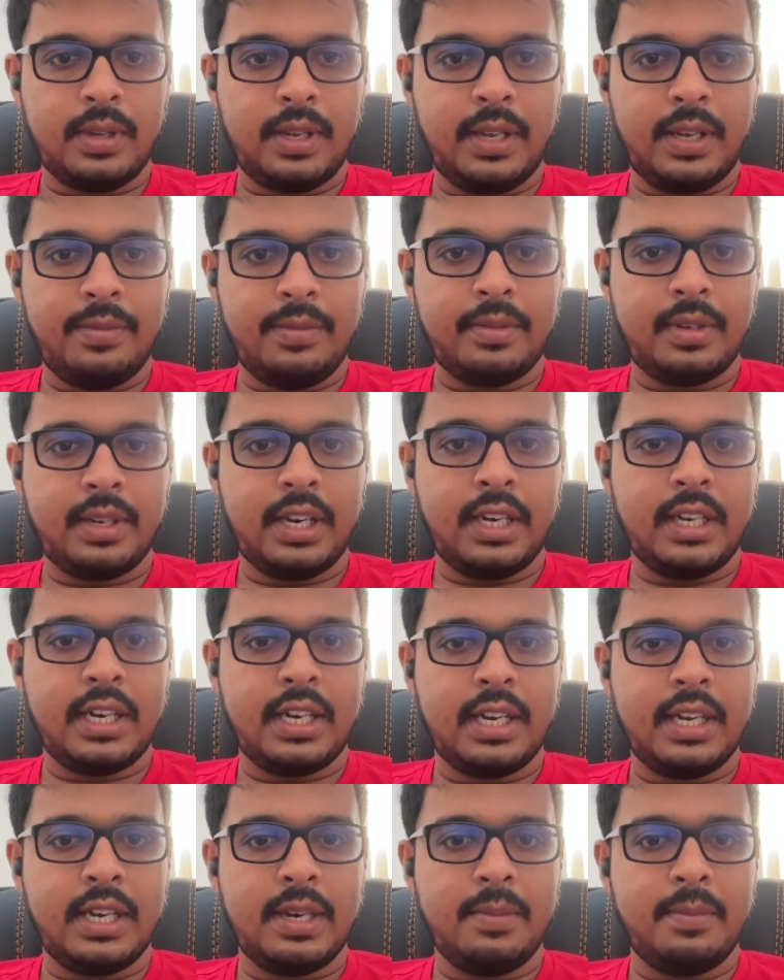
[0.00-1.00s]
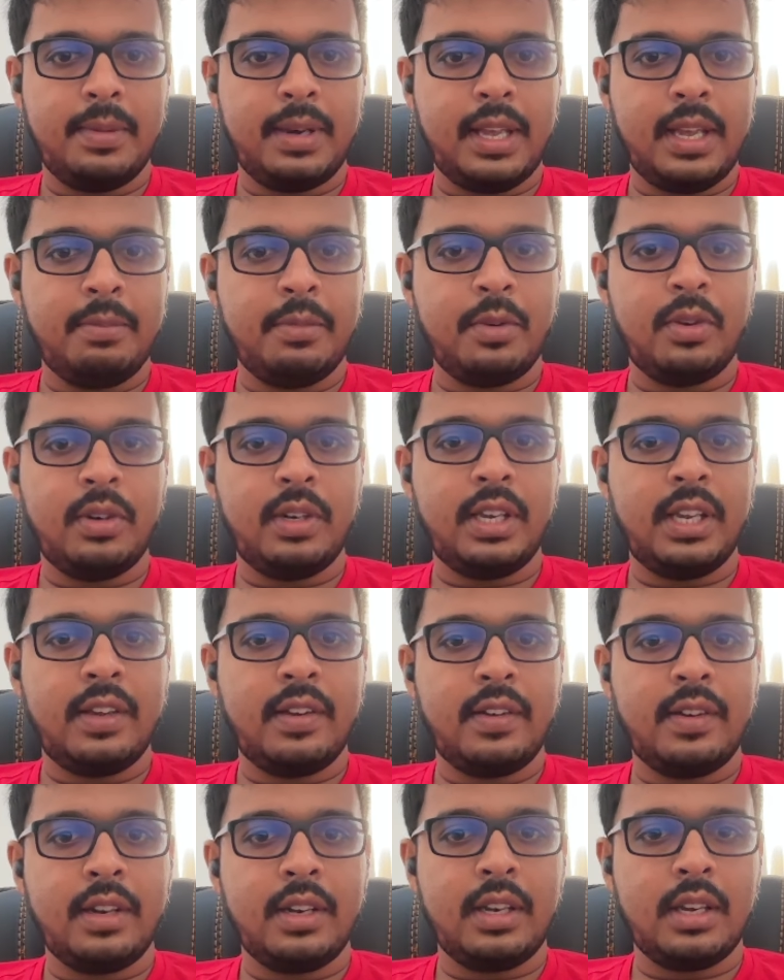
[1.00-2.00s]
If created item name not
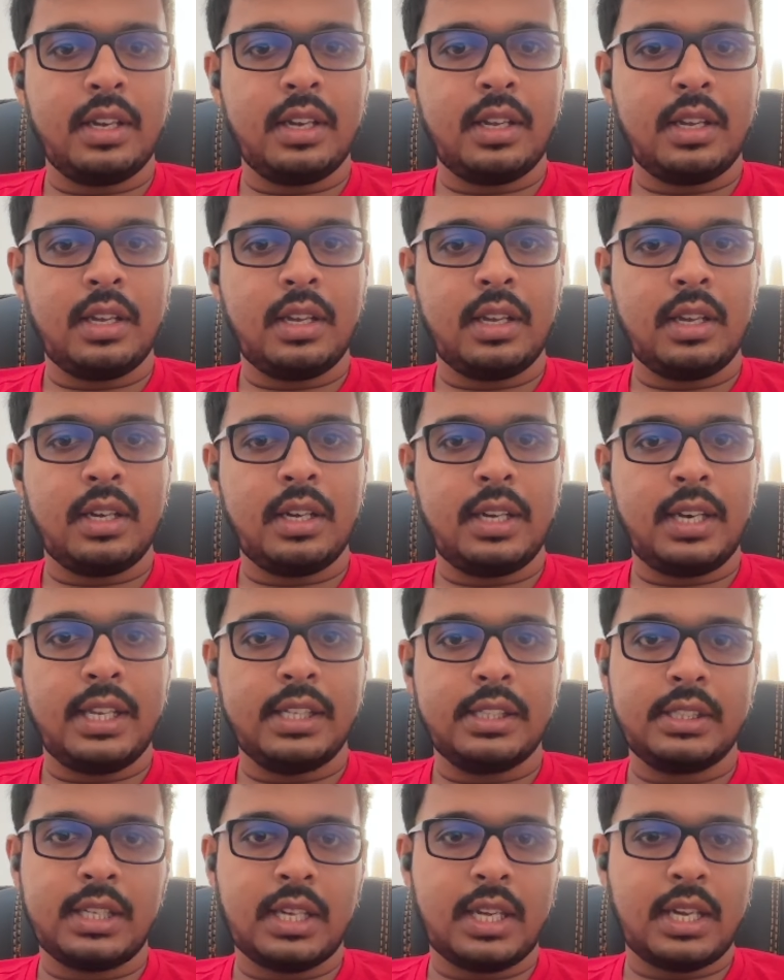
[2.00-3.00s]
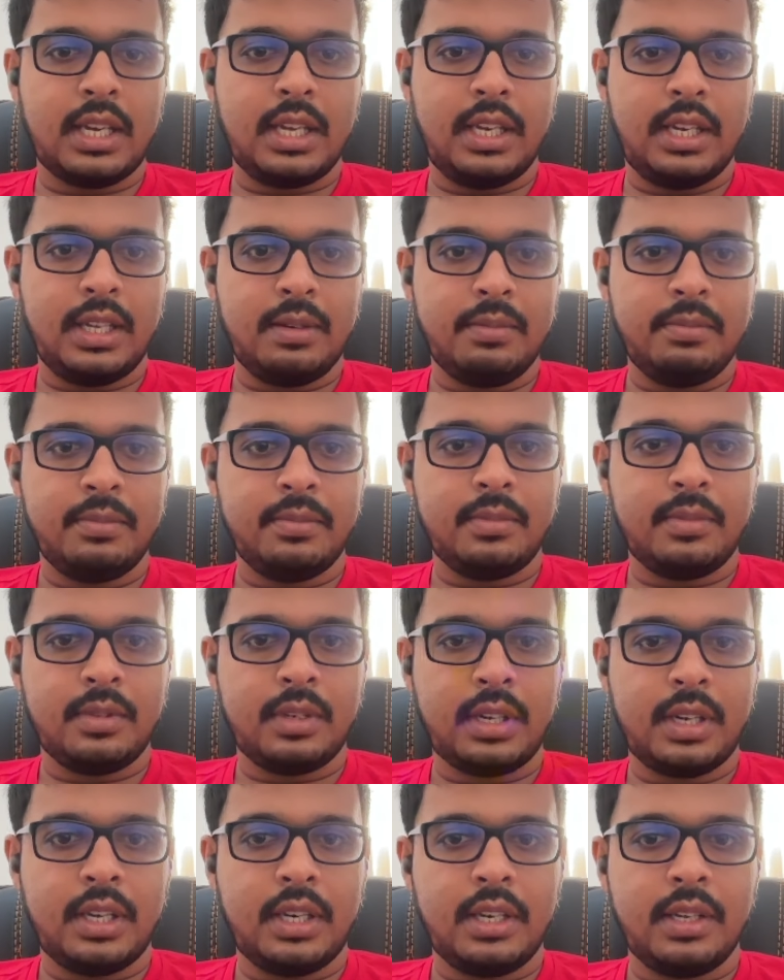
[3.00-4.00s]
equal test item,
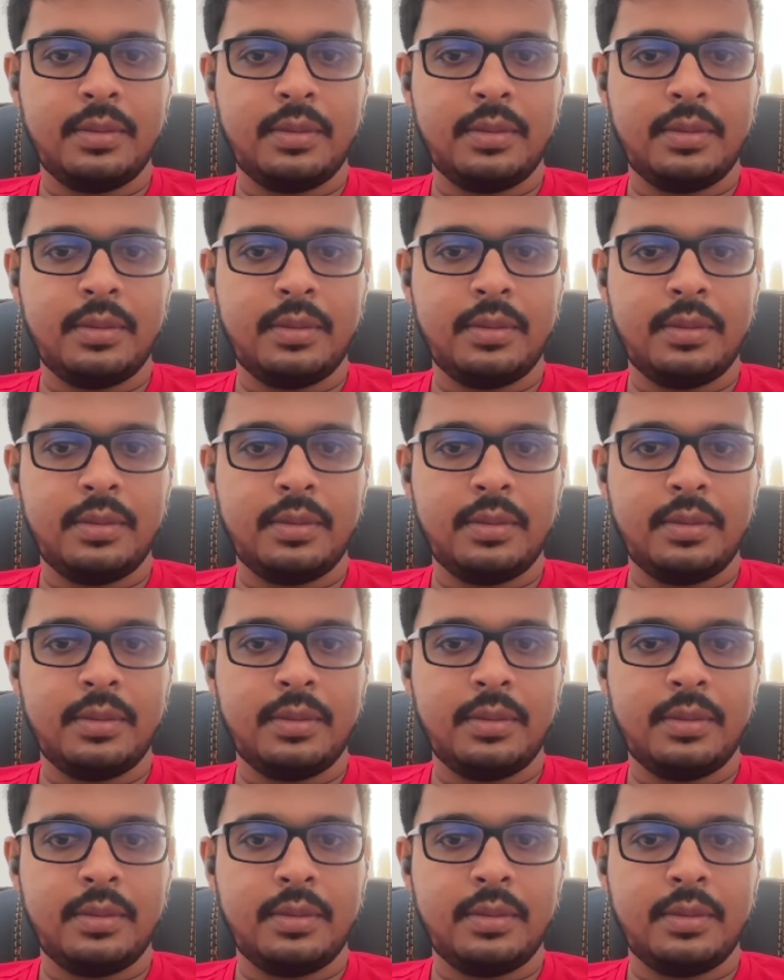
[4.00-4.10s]
right?